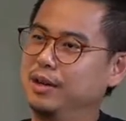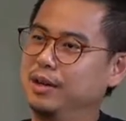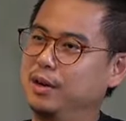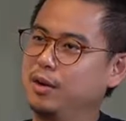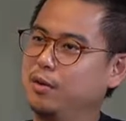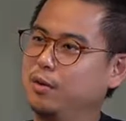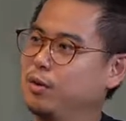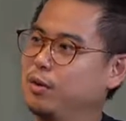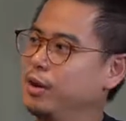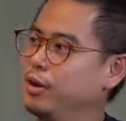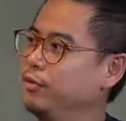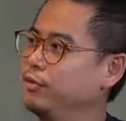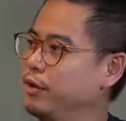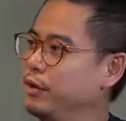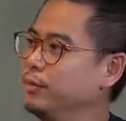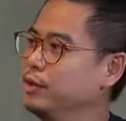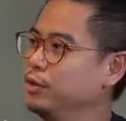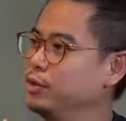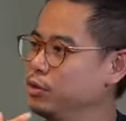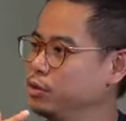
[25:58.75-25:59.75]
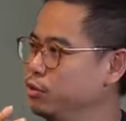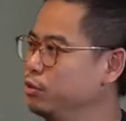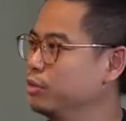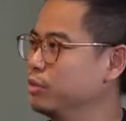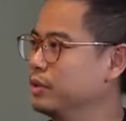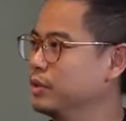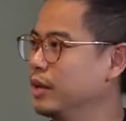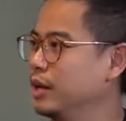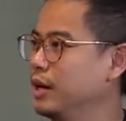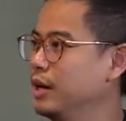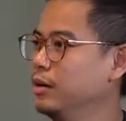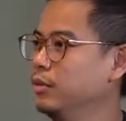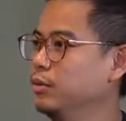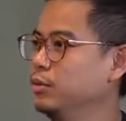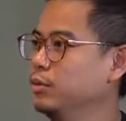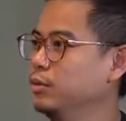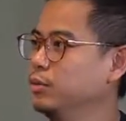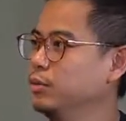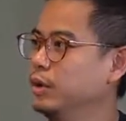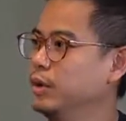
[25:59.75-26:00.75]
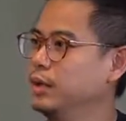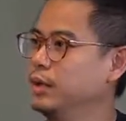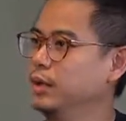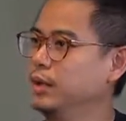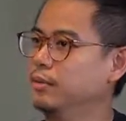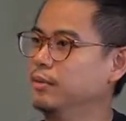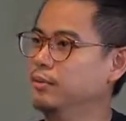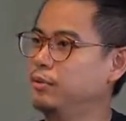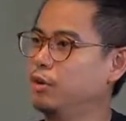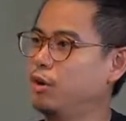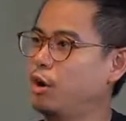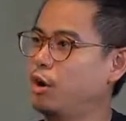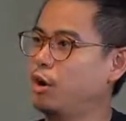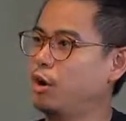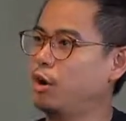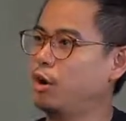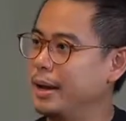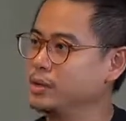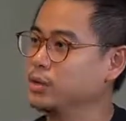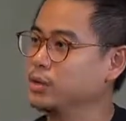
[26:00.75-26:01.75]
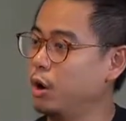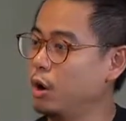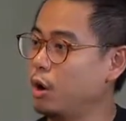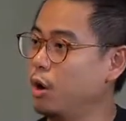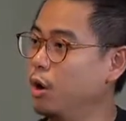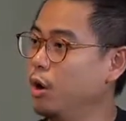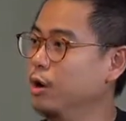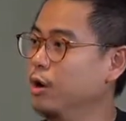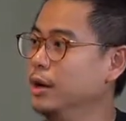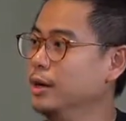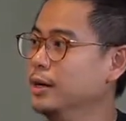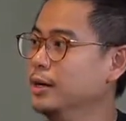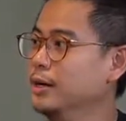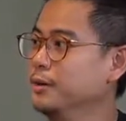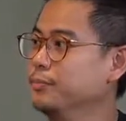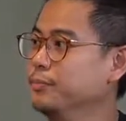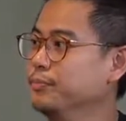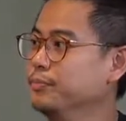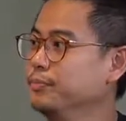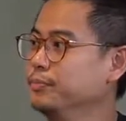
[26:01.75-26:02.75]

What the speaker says: quite a famous YouTube star who comments on